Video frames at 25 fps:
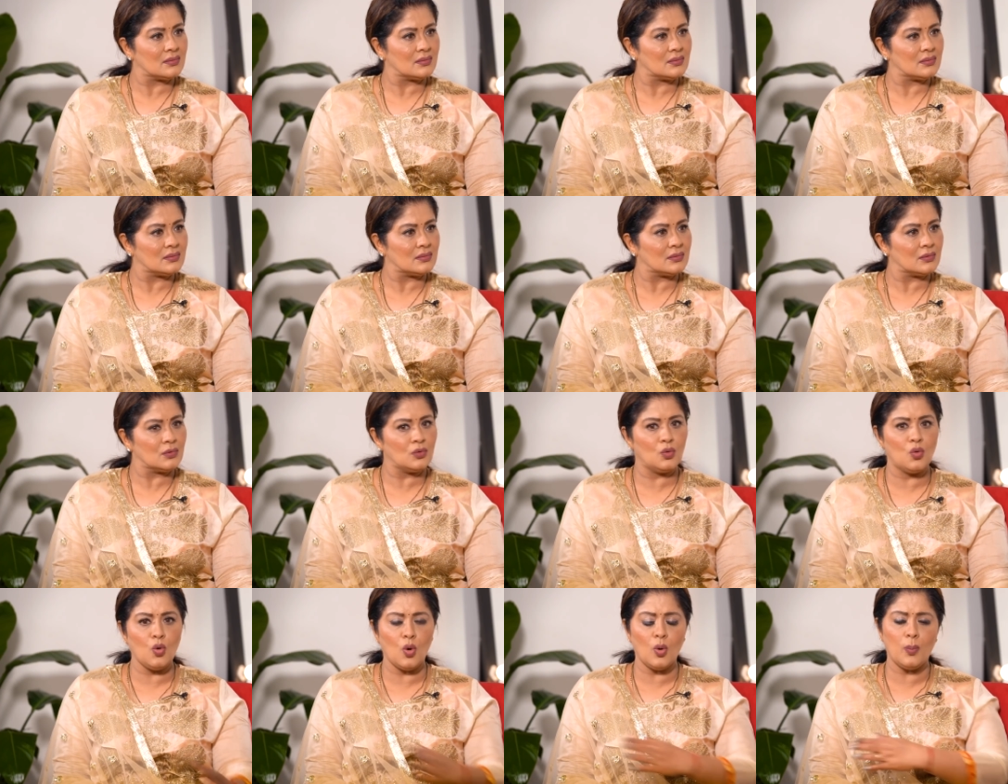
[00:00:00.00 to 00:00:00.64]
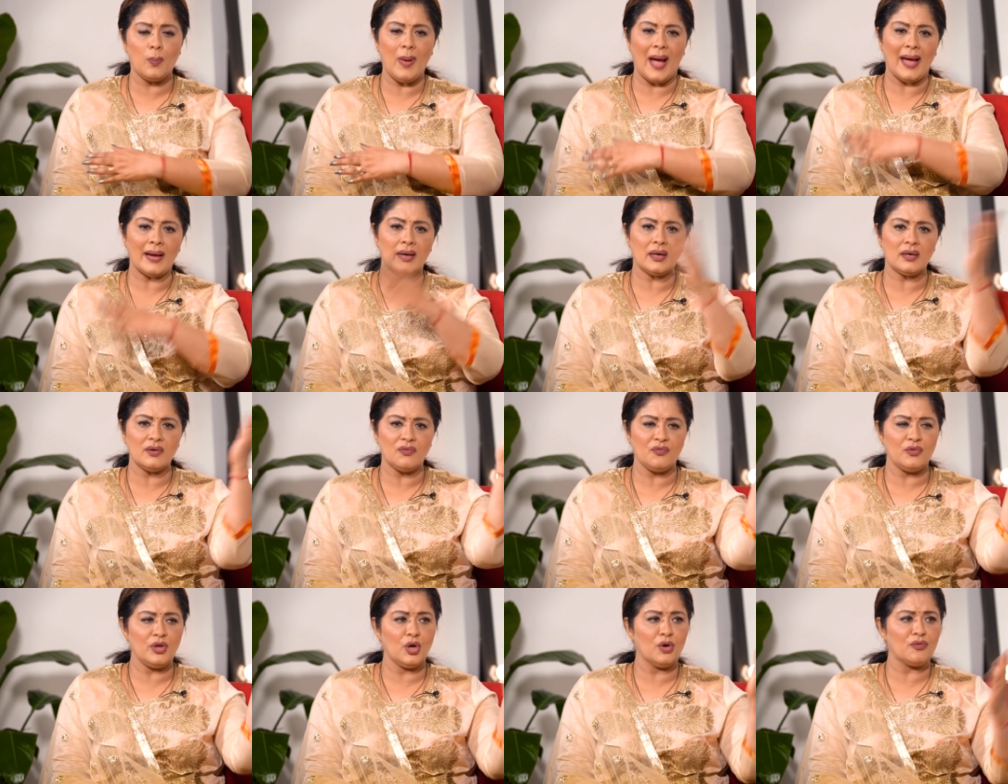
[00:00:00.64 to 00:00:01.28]
yeah go
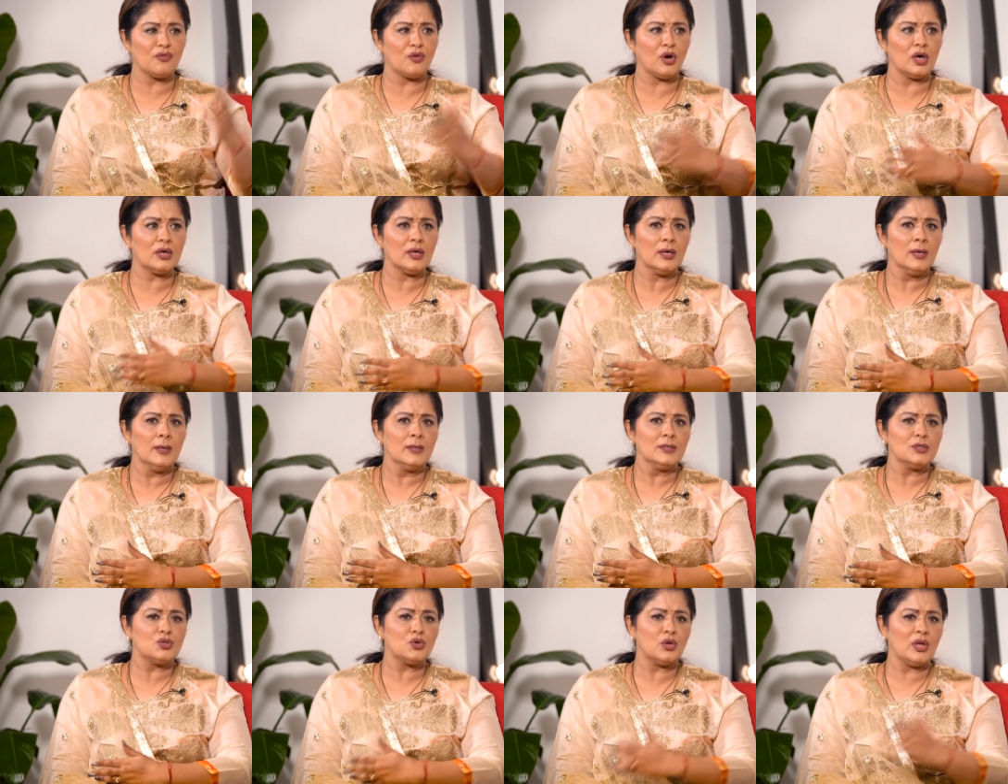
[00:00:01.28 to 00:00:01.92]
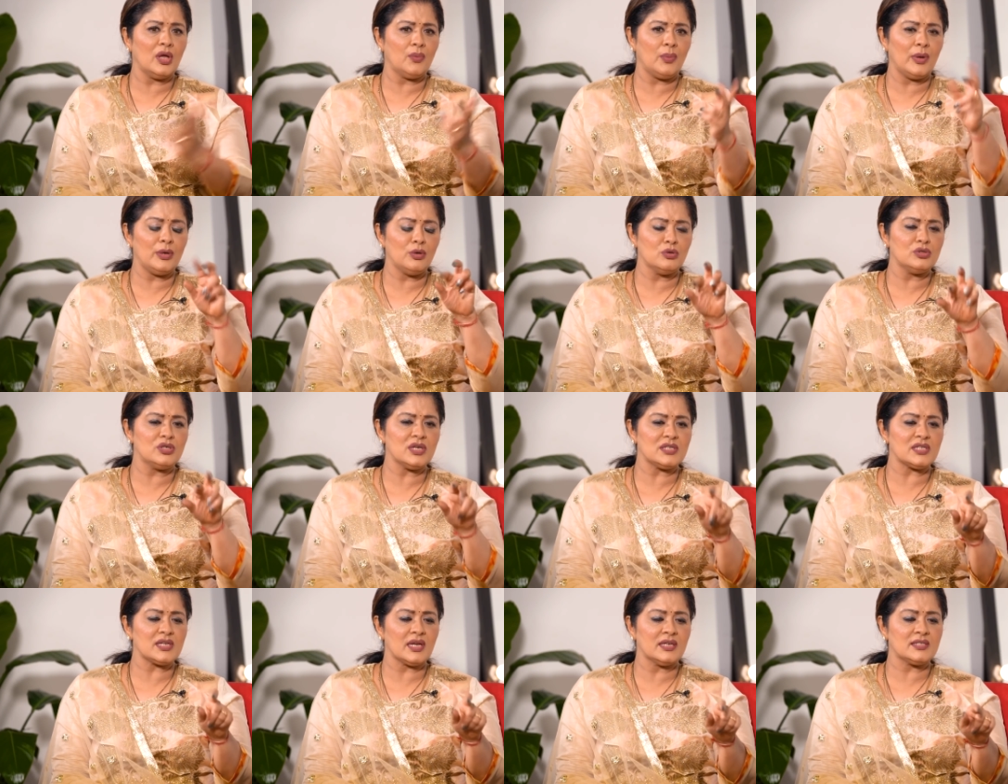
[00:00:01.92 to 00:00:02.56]
back we have got today when you
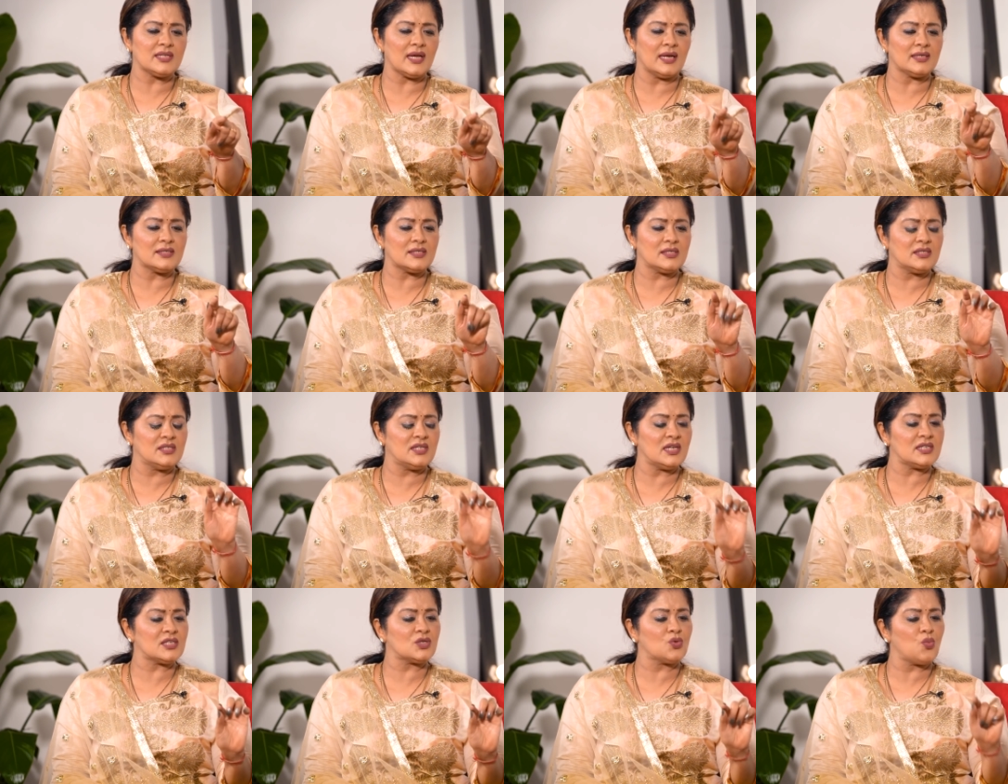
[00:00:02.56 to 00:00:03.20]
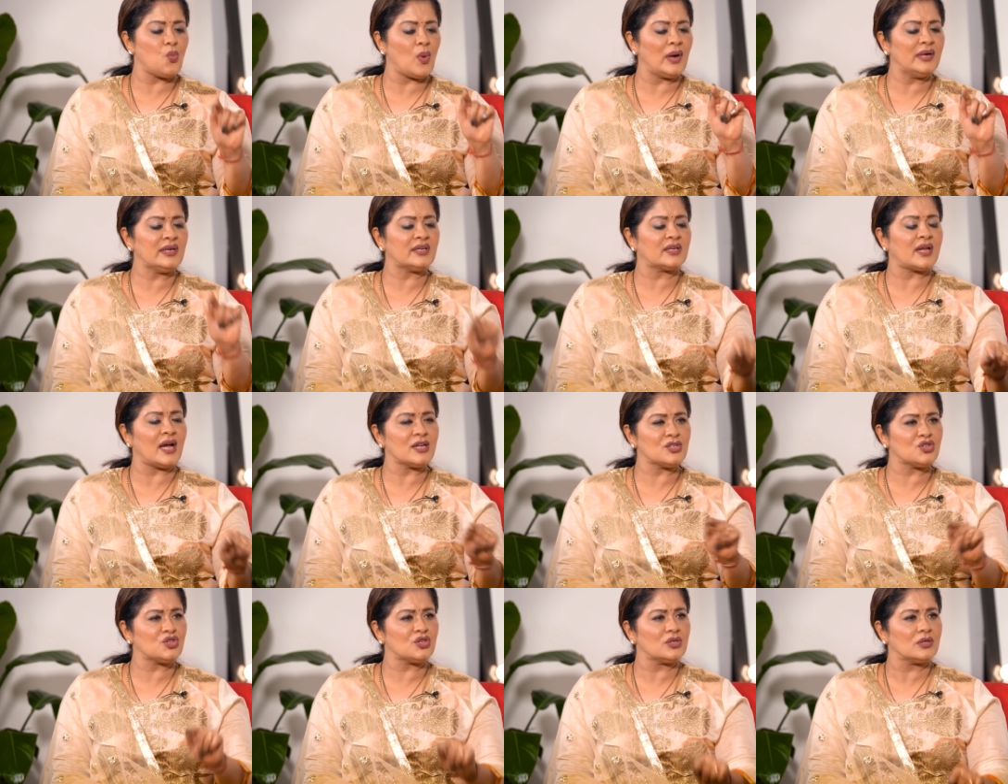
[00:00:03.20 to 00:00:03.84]
just it, it's just one
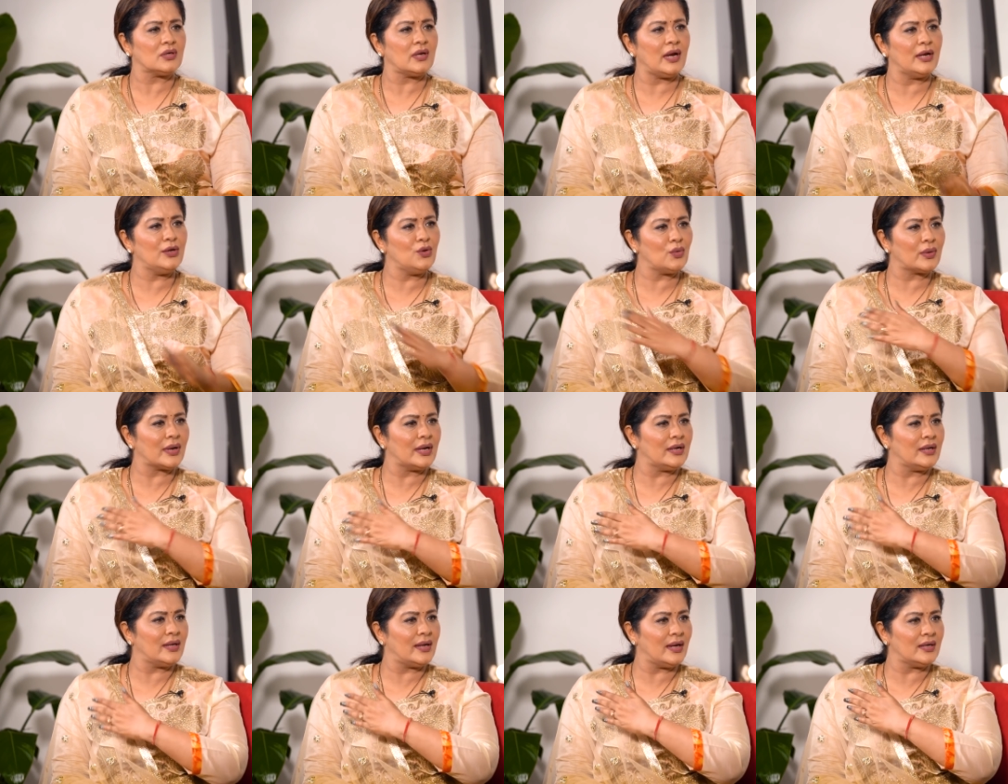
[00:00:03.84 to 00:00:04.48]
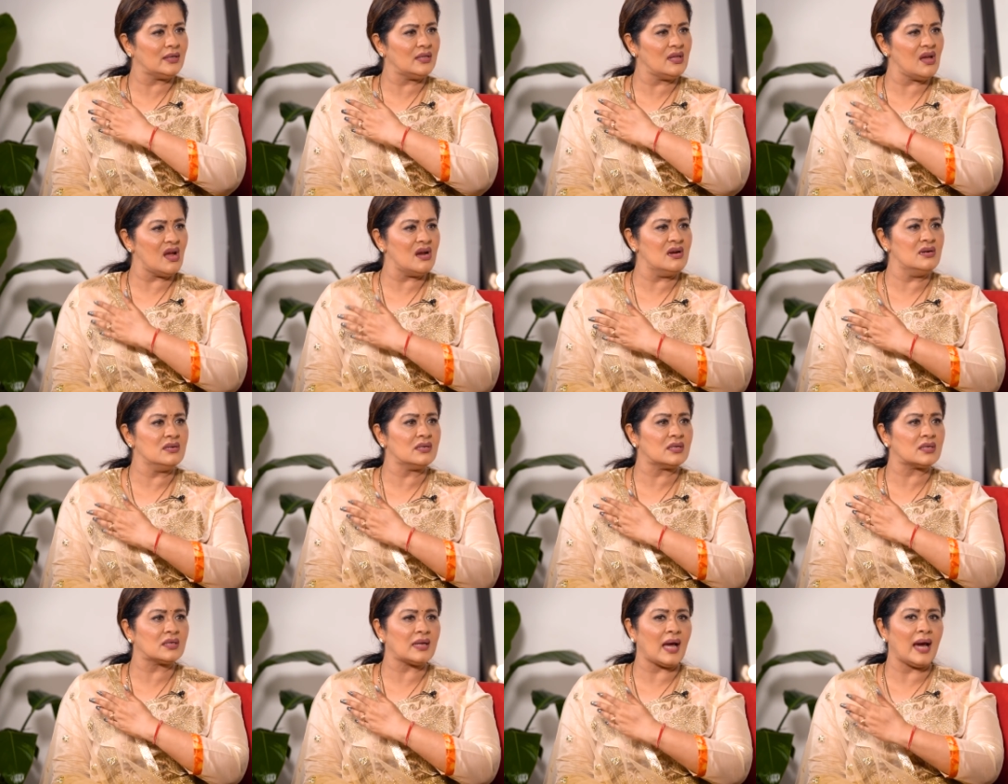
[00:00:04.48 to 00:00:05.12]
touch and you can get the
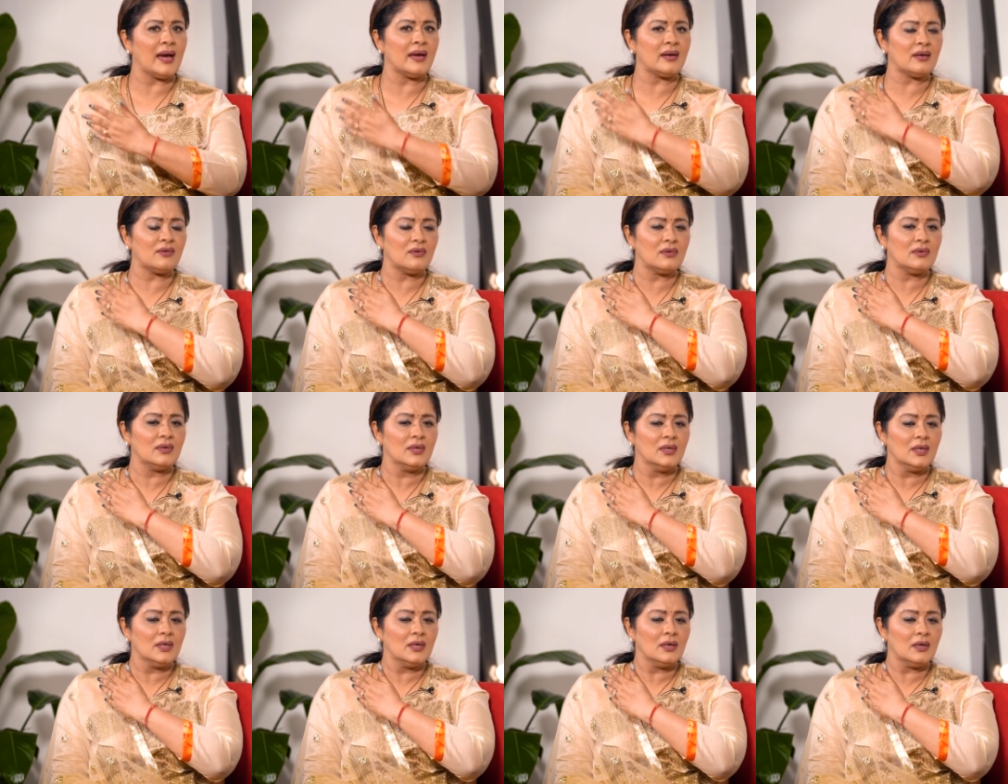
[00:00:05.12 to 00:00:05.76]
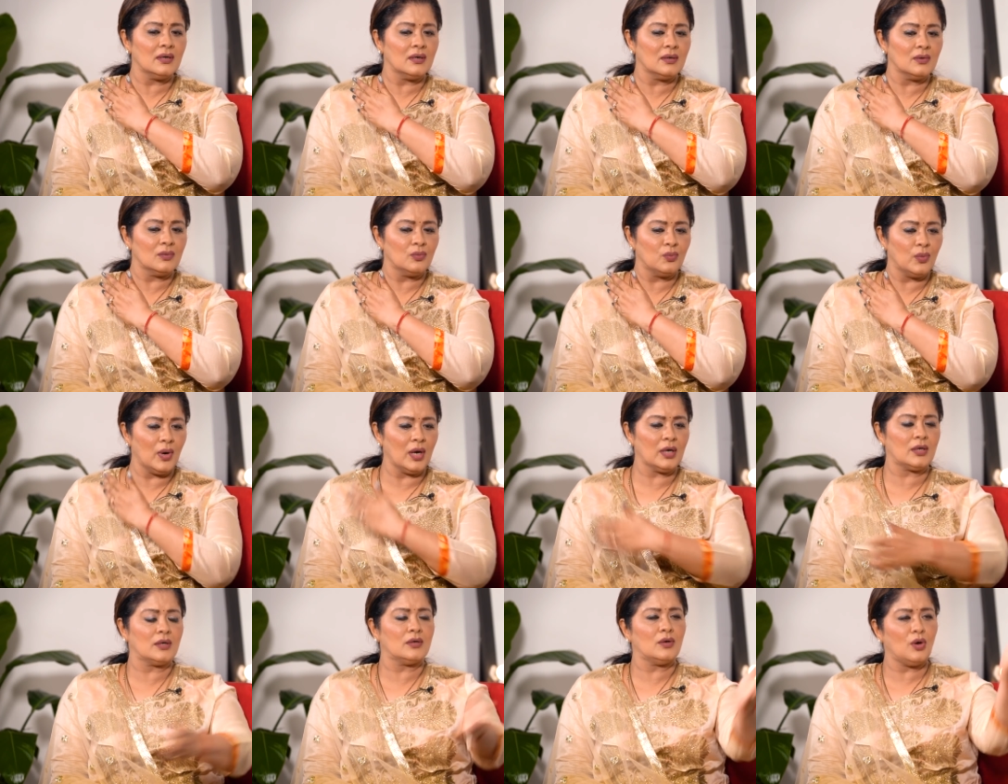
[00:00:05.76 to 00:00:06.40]
entire uh,
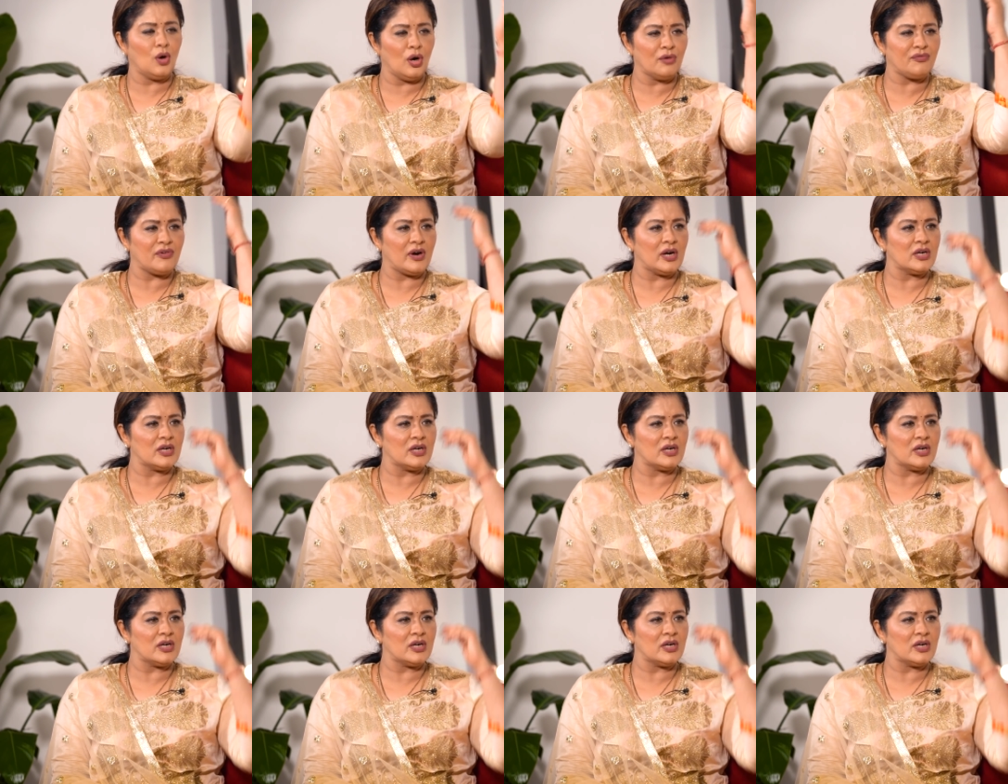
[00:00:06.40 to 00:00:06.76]
work of